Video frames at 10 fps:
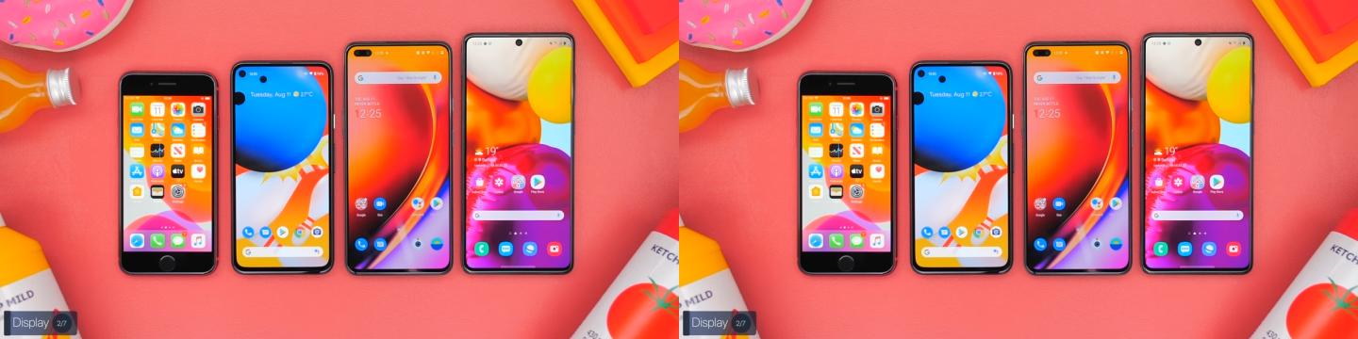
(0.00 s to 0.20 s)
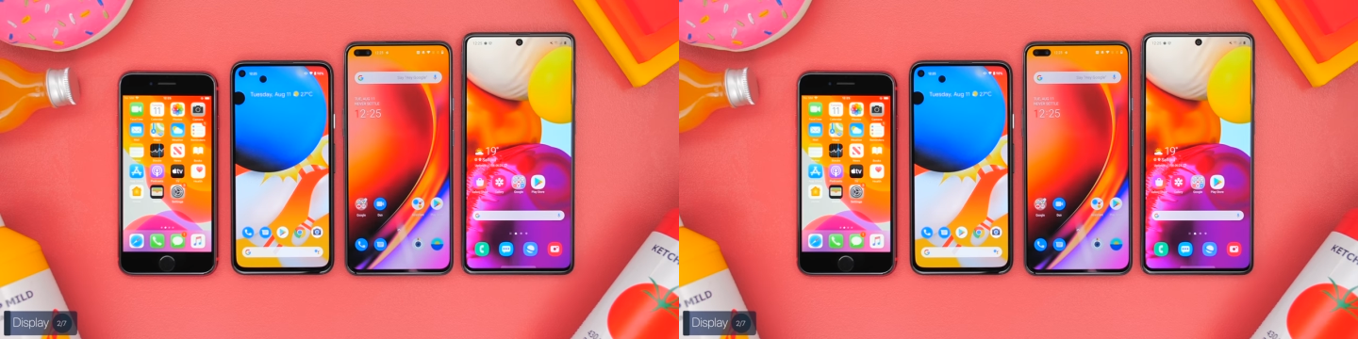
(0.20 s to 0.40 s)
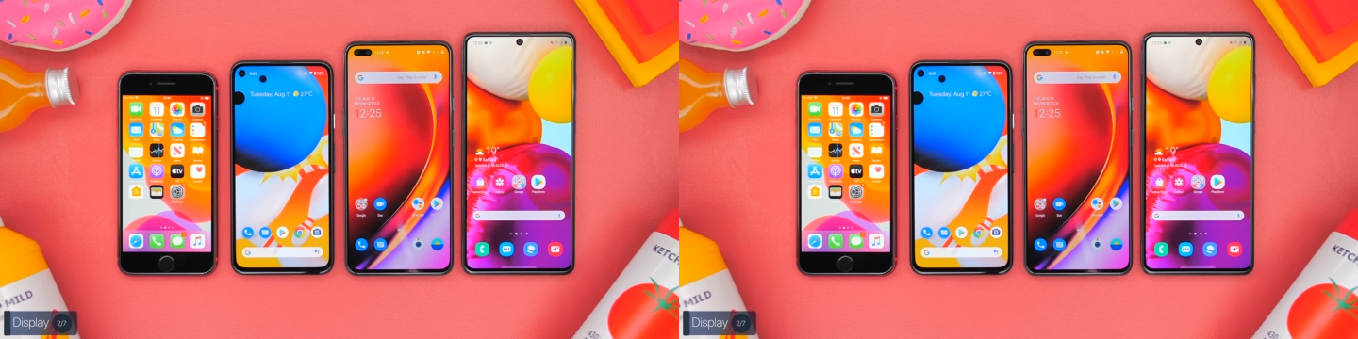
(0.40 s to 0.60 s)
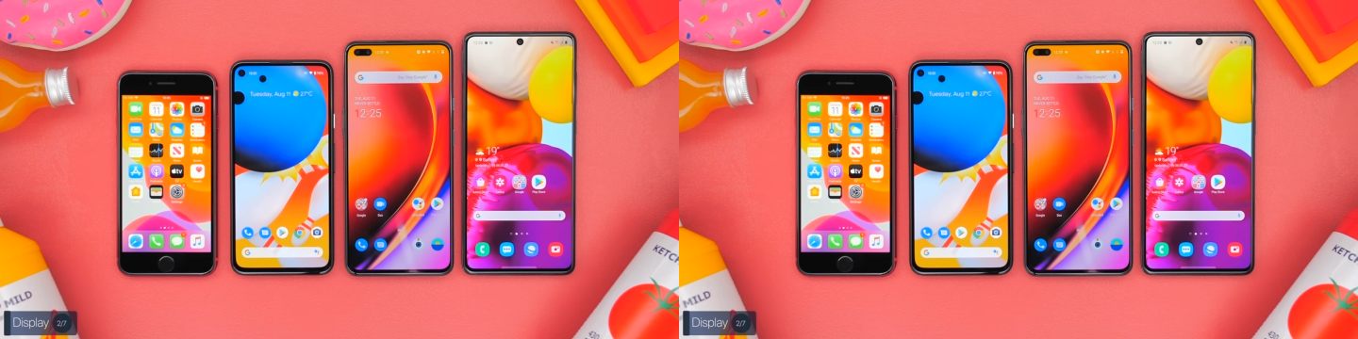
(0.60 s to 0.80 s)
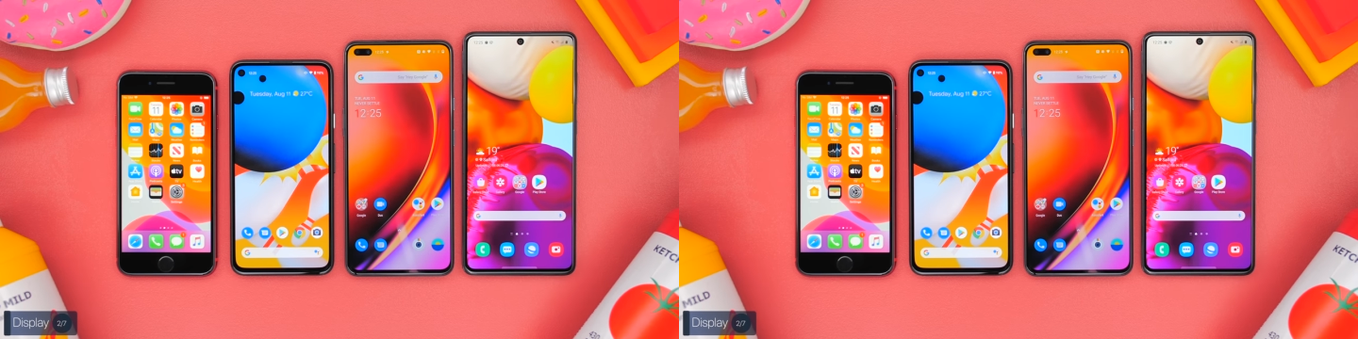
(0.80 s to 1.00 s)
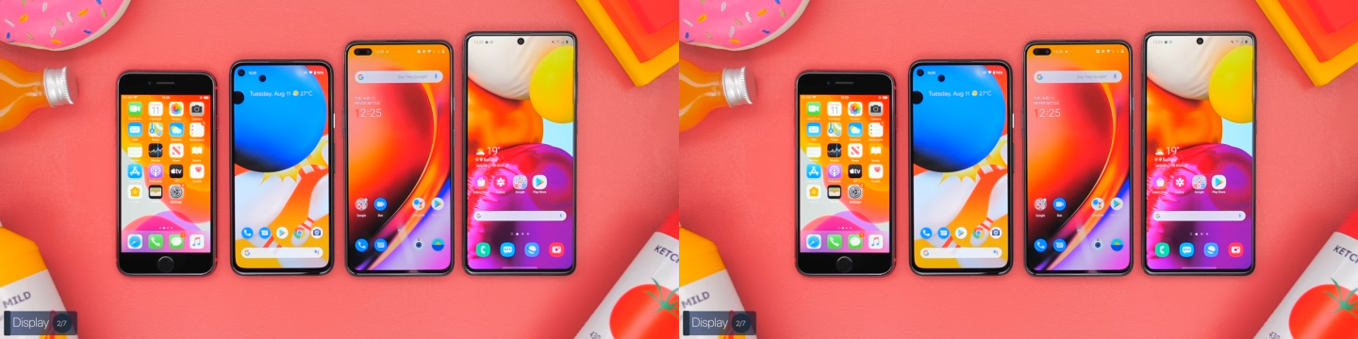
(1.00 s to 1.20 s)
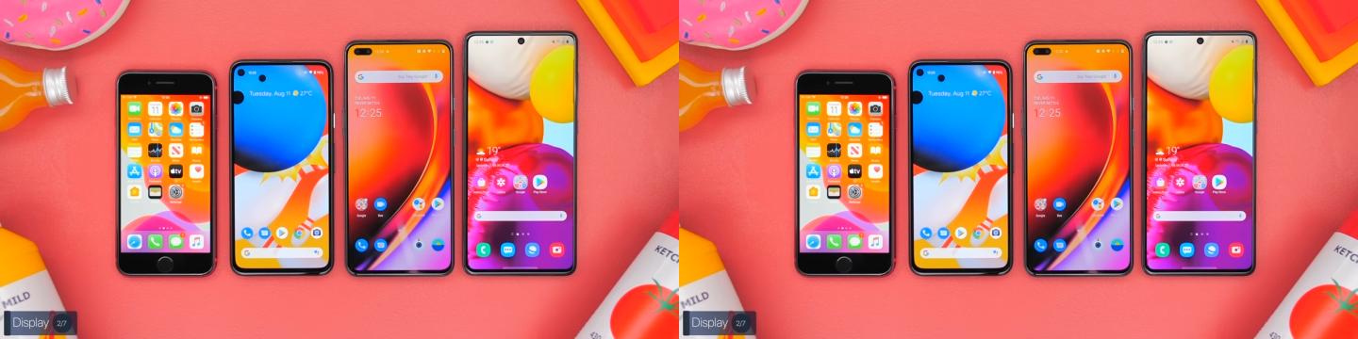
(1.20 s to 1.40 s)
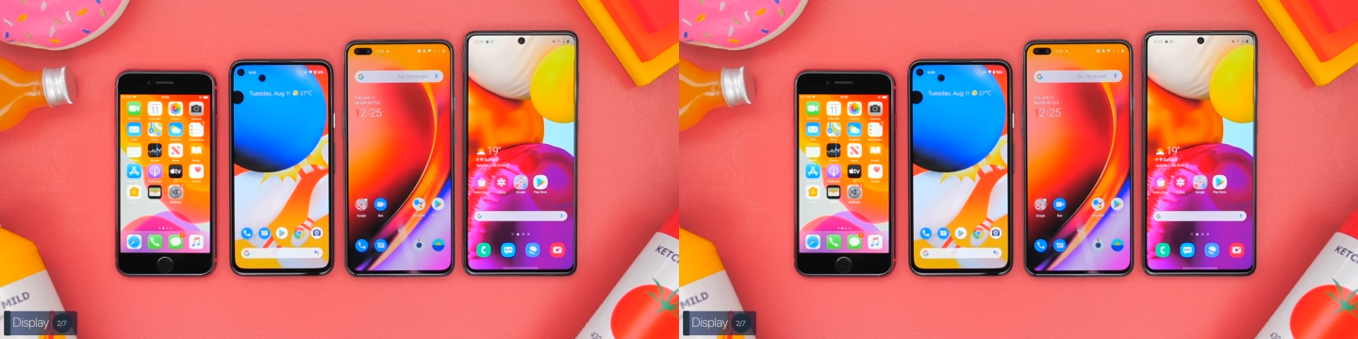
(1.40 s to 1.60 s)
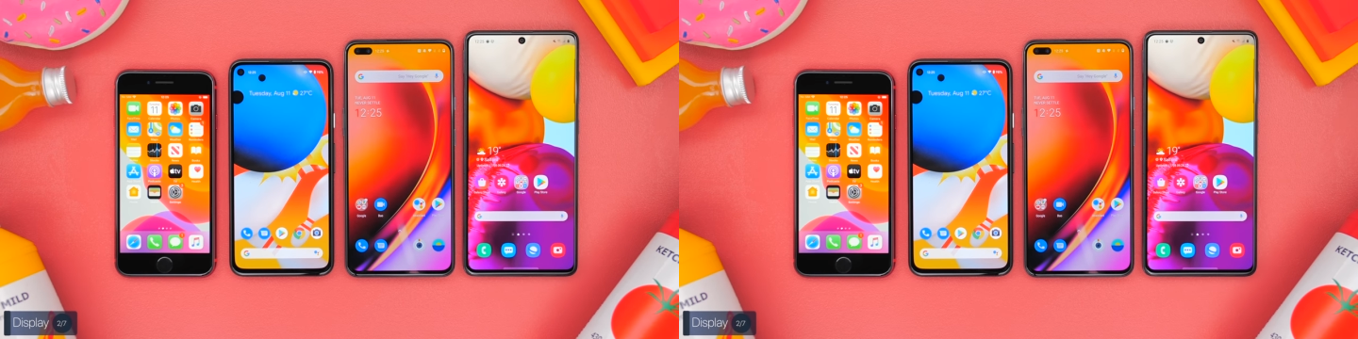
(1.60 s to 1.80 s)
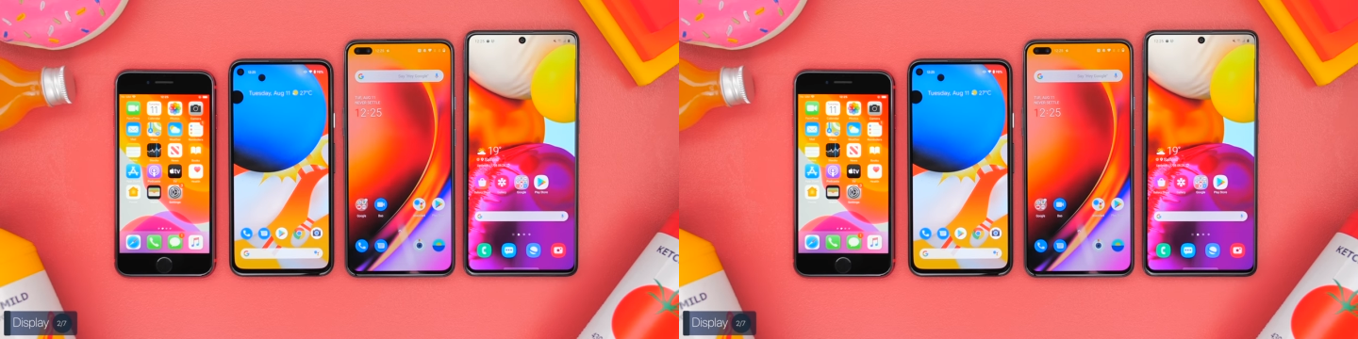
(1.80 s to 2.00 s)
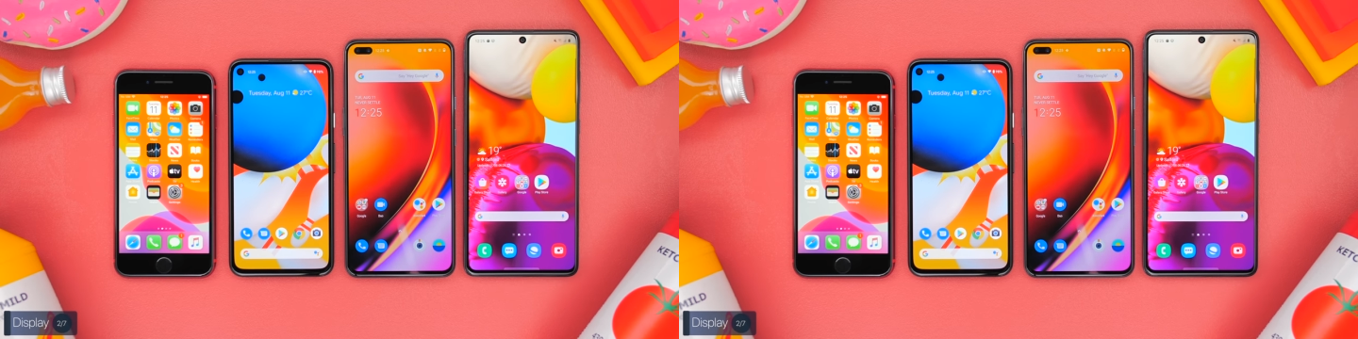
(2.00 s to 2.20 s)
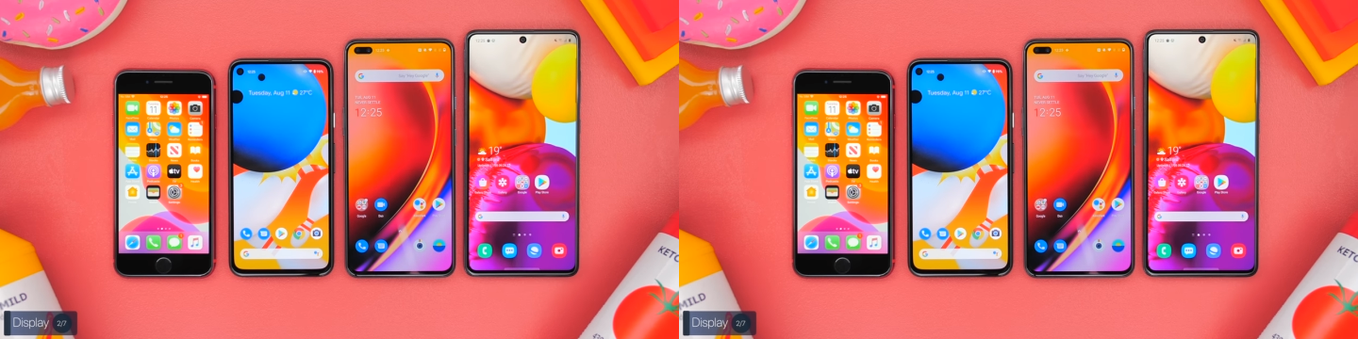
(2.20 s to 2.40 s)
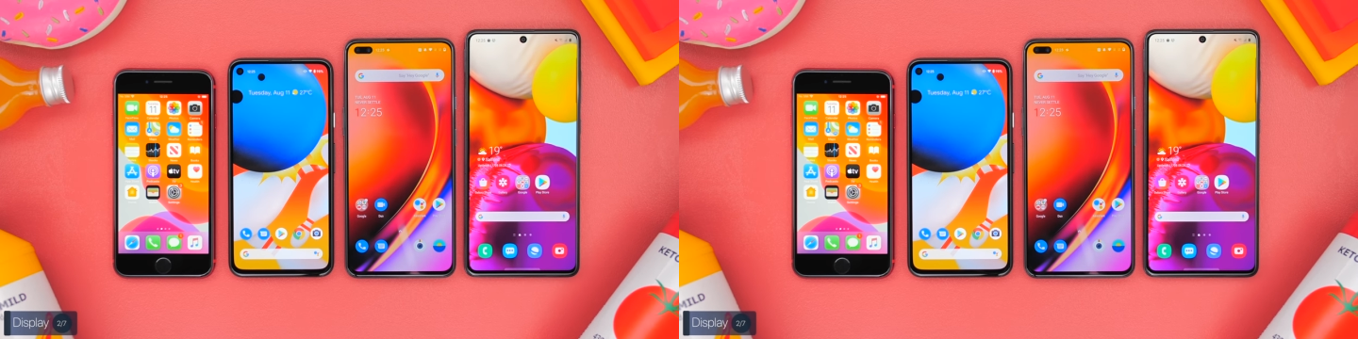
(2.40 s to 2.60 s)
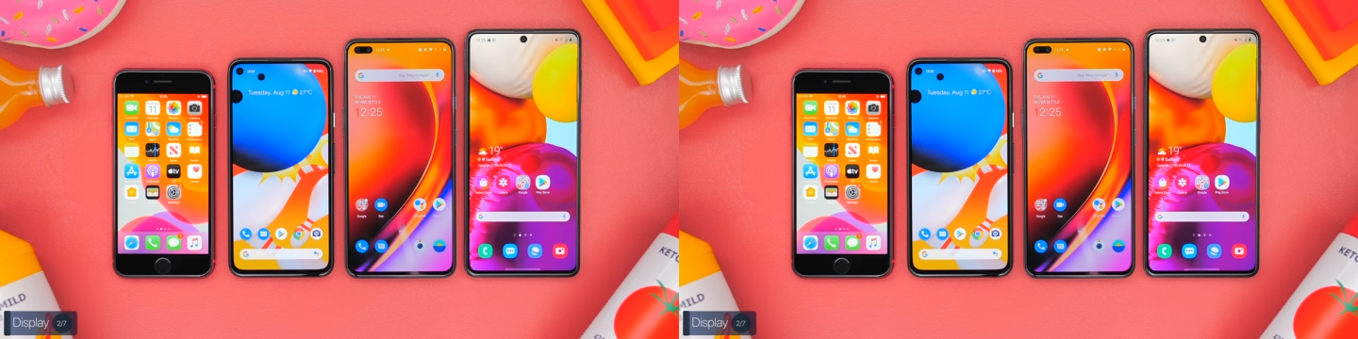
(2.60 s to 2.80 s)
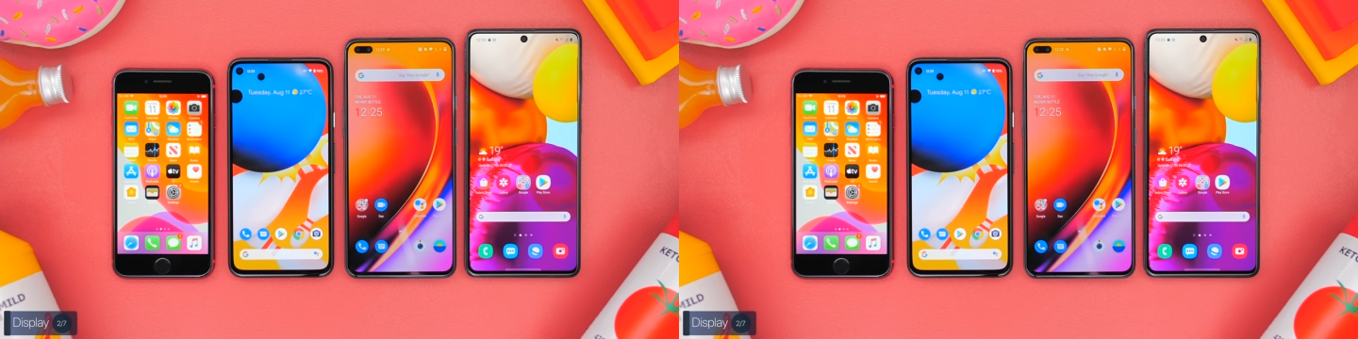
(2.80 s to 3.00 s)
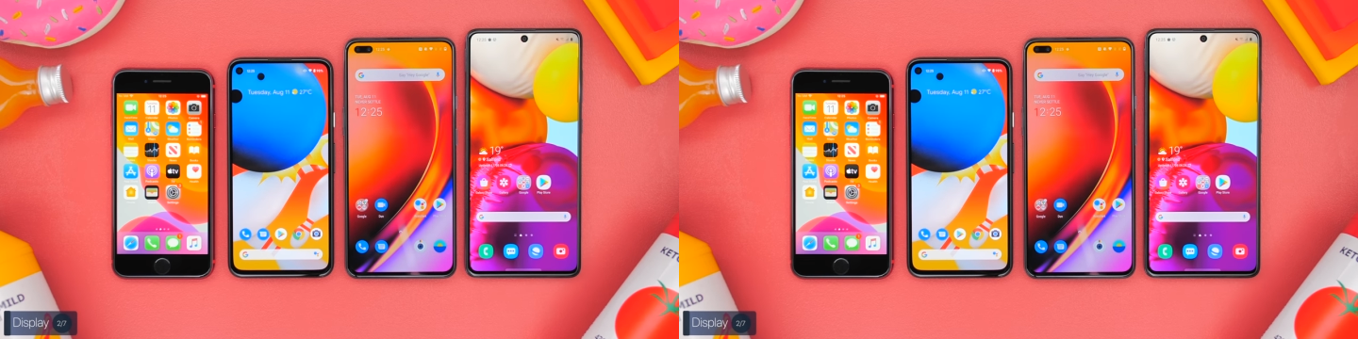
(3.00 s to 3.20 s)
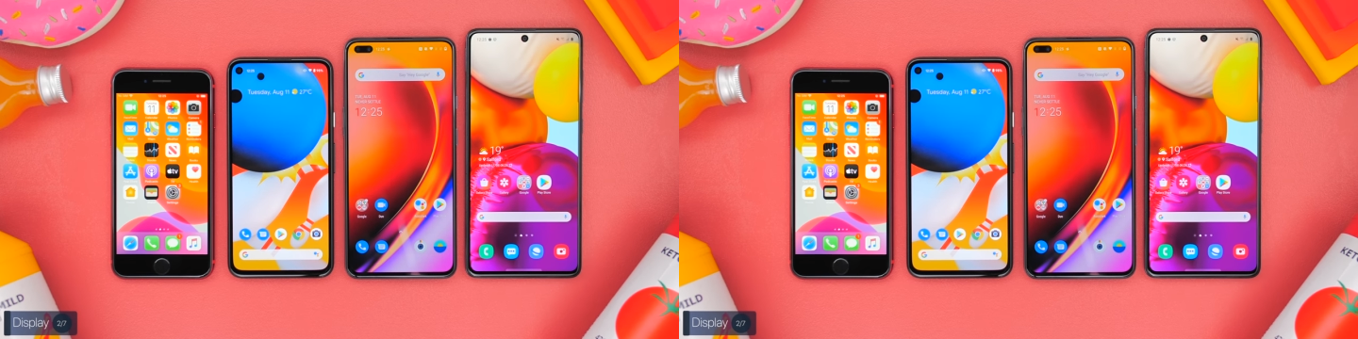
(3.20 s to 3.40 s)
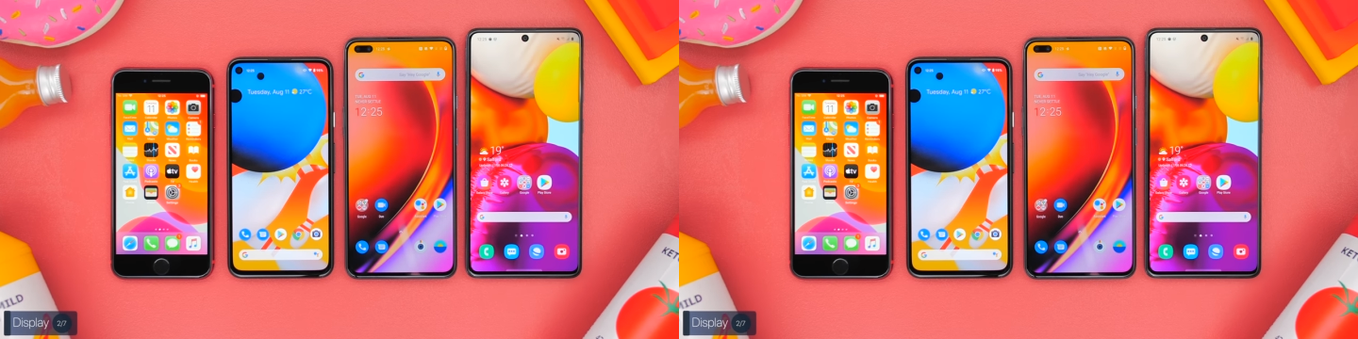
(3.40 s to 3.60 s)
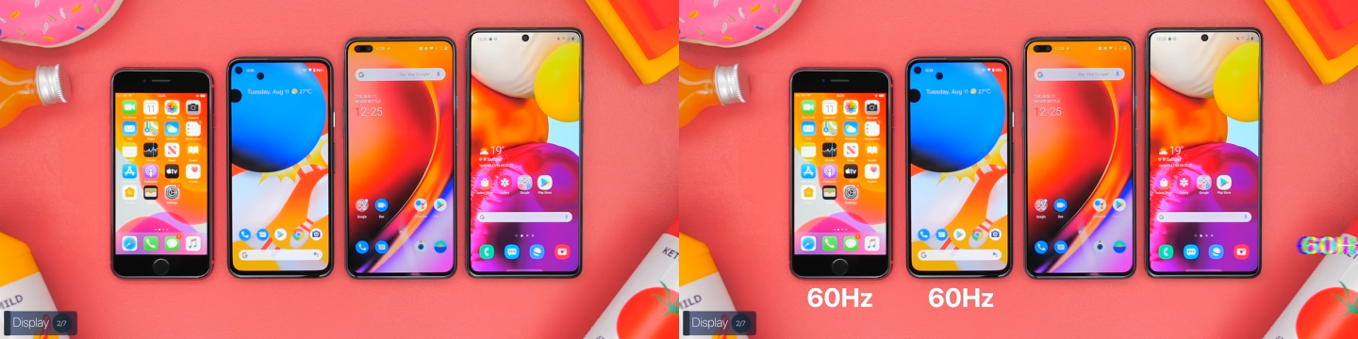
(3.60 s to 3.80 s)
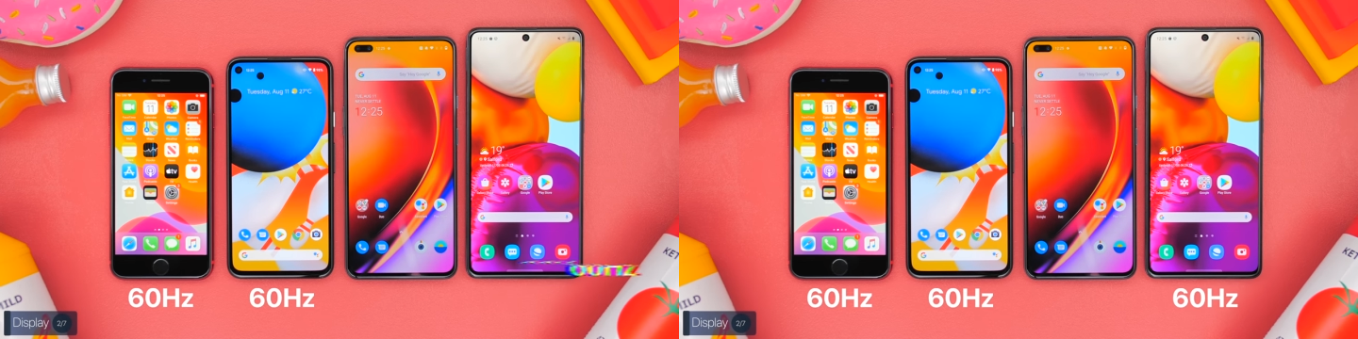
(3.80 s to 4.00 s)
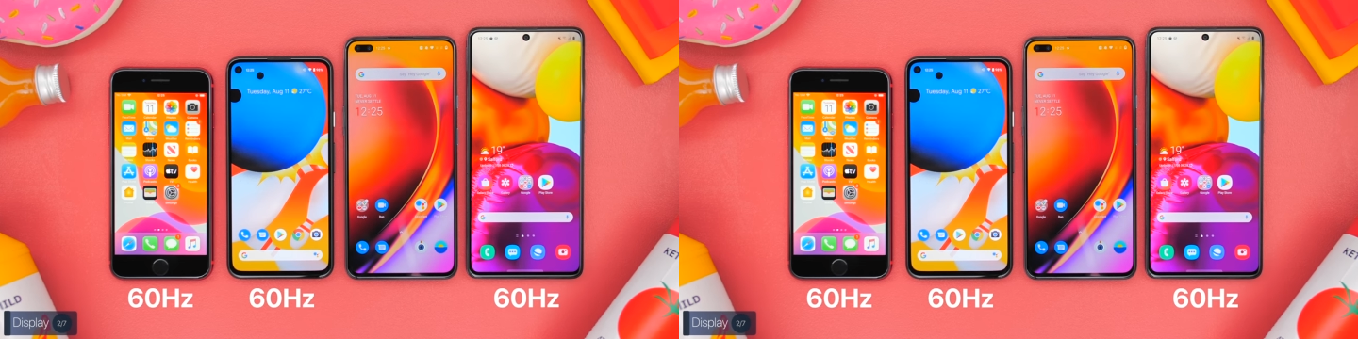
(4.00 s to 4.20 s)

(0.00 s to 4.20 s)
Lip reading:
Nobody's mouth can be seen.